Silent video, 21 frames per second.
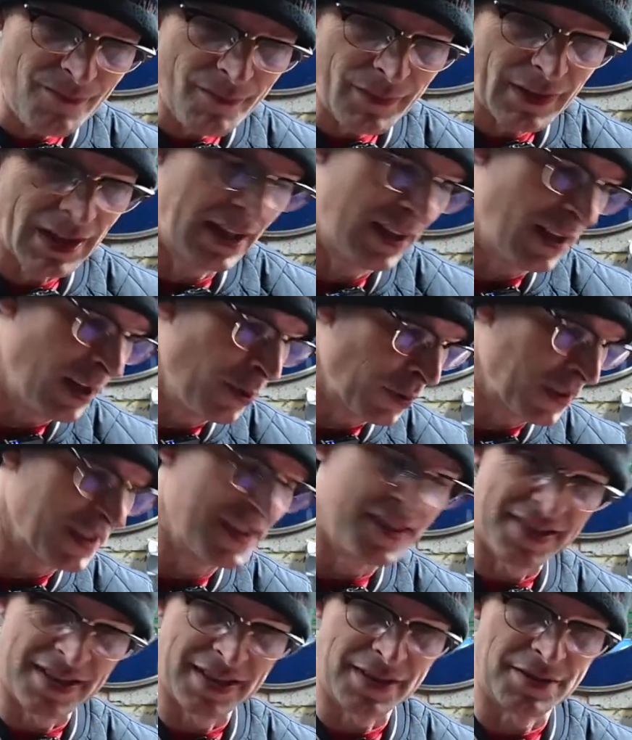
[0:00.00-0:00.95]
And I will
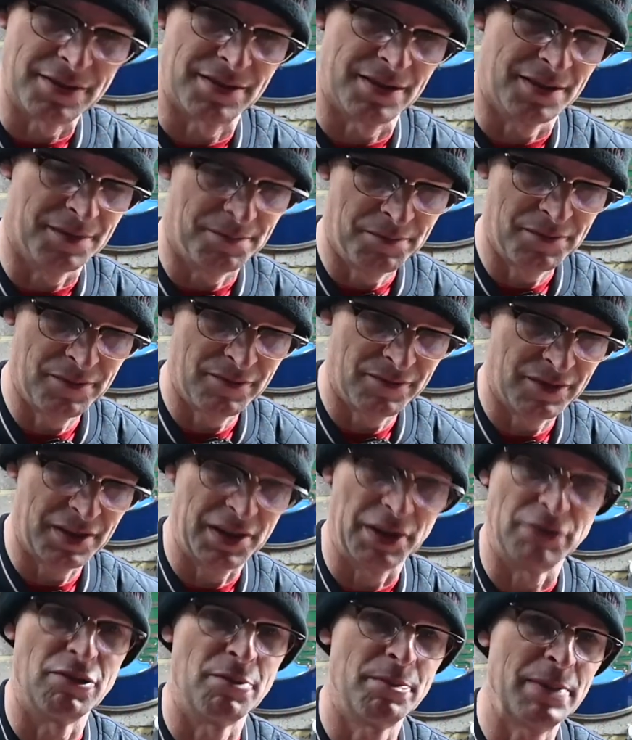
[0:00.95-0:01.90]
continue to
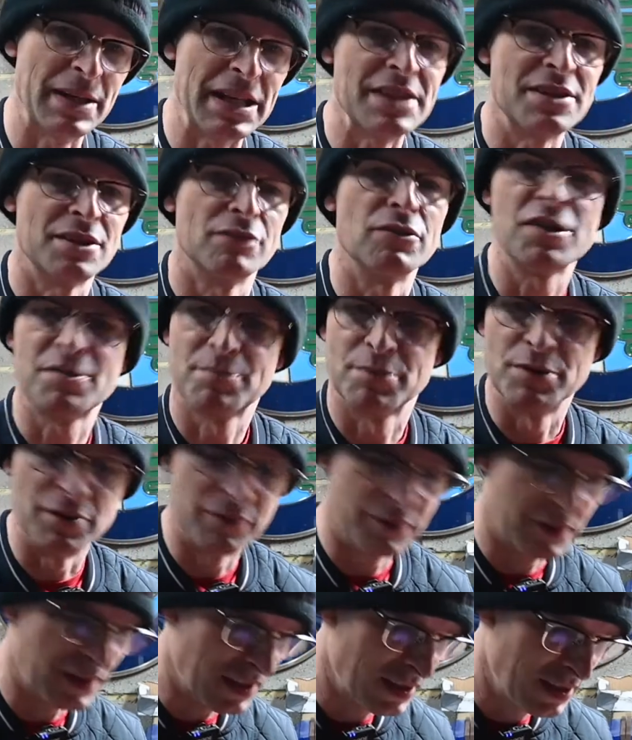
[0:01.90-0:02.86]
kind of repeat the rust
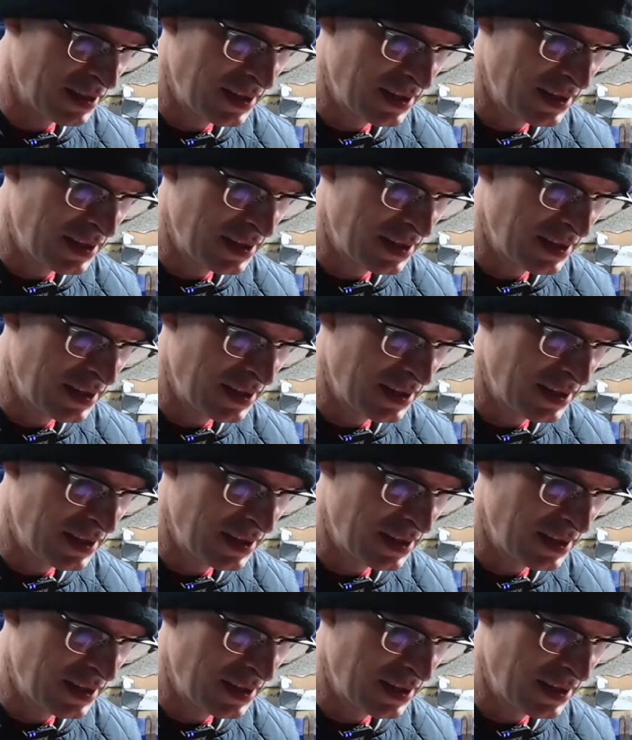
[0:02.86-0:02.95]
proofing,